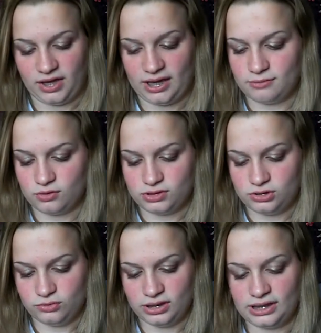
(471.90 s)
I am going
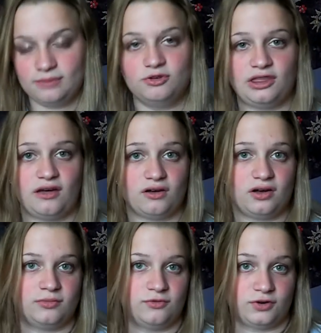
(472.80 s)
to clean them with
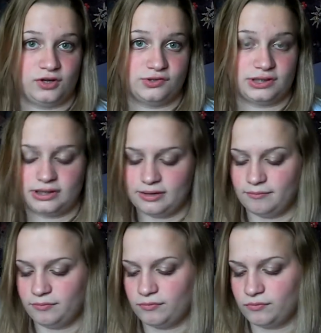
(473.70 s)
alcohol before using them.
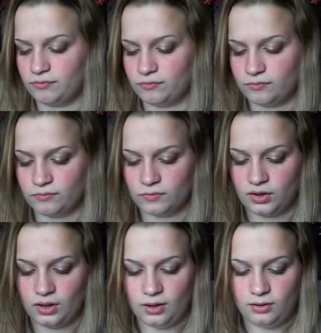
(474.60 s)

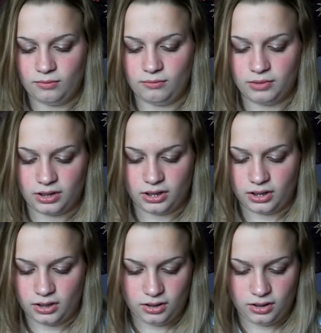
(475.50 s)
But